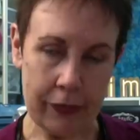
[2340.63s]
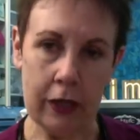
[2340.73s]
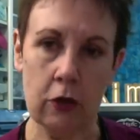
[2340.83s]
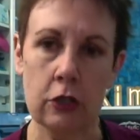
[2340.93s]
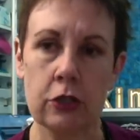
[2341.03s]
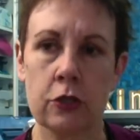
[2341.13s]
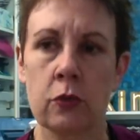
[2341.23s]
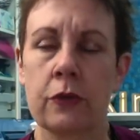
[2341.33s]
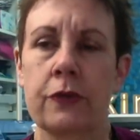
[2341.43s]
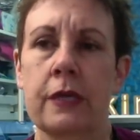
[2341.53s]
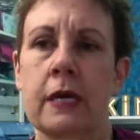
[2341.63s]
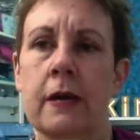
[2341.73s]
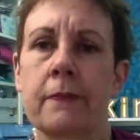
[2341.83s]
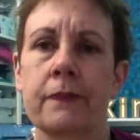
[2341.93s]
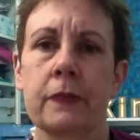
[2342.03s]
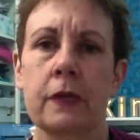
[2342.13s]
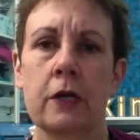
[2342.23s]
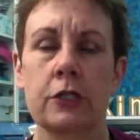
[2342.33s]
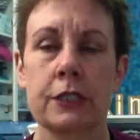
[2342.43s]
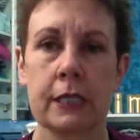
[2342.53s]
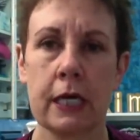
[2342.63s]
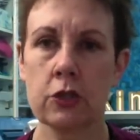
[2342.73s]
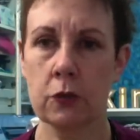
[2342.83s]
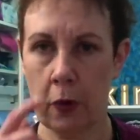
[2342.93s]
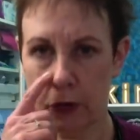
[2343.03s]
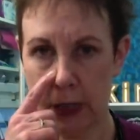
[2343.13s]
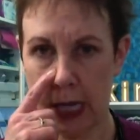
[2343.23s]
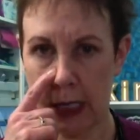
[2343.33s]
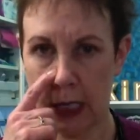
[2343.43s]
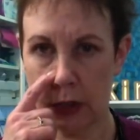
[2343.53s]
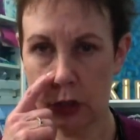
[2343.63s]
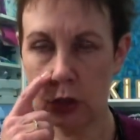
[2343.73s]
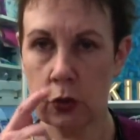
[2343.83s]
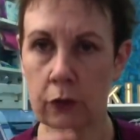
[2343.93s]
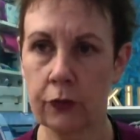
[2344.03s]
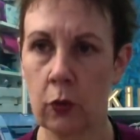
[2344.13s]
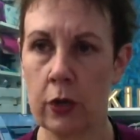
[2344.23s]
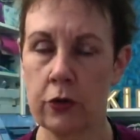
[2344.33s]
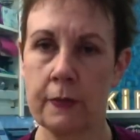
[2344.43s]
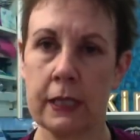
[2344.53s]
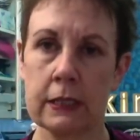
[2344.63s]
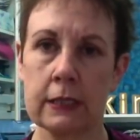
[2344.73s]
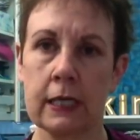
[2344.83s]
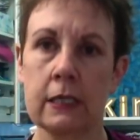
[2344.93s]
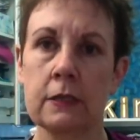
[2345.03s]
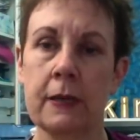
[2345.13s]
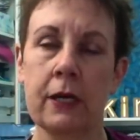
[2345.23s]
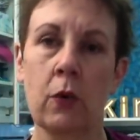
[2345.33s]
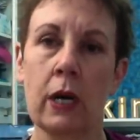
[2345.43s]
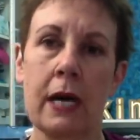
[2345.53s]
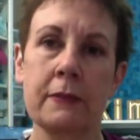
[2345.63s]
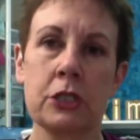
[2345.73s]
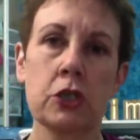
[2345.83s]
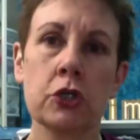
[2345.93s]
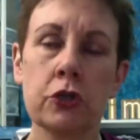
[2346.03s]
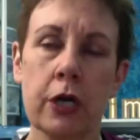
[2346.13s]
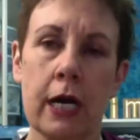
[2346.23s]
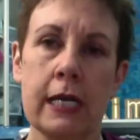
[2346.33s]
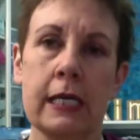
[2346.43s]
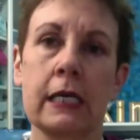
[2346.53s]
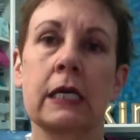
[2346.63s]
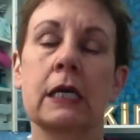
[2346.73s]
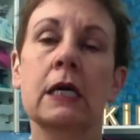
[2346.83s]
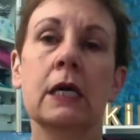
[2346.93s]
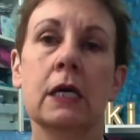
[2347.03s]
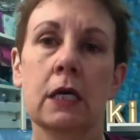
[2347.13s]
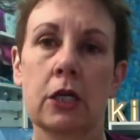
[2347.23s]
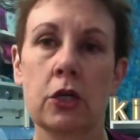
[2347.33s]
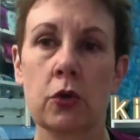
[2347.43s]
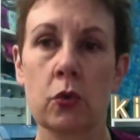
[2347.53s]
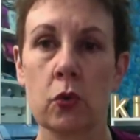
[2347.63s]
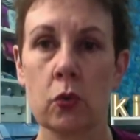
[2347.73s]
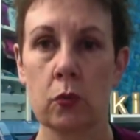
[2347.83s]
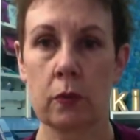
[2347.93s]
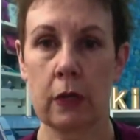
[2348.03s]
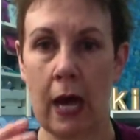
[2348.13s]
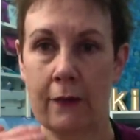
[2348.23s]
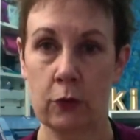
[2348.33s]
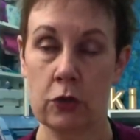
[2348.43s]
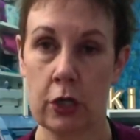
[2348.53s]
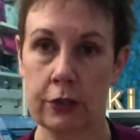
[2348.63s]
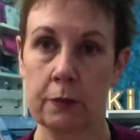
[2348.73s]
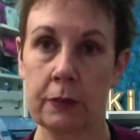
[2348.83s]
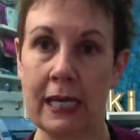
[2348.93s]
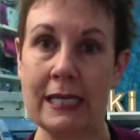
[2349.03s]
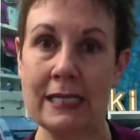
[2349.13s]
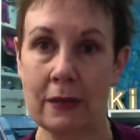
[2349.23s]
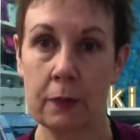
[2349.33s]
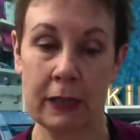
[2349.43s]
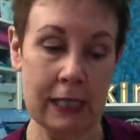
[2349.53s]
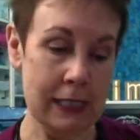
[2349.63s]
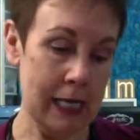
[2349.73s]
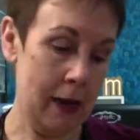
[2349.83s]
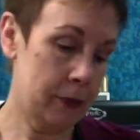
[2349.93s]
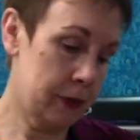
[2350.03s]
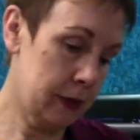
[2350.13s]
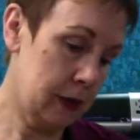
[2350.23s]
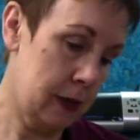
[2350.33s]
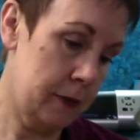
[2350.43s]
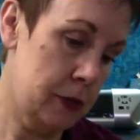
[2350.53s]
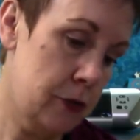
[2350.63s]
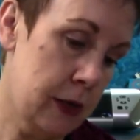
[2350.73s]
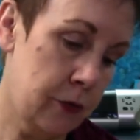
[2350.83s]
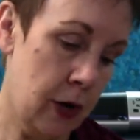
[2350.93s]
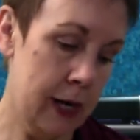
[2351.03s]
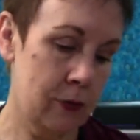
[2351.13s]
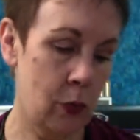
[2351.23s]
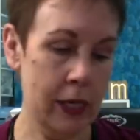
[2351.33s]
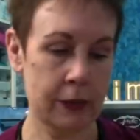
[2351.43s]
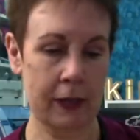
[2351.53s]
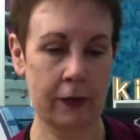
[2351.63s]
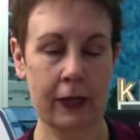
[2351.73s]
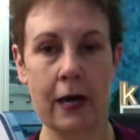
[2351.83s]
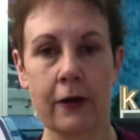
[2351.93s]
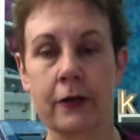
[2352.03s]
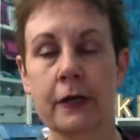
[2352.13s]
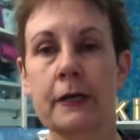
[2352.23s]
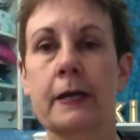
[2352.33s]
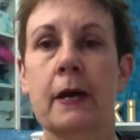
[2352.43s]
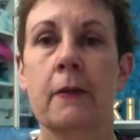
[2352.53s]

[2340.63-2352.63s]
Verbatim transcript: one thing you can do with the um, the artistic edge and the Brother Scan N Cut too, if you're wondering, because I said depending on what kind of material you're cutting, you have to adjust the blade, the blade depth. Um, you do that in a variety of ways depending on the cutter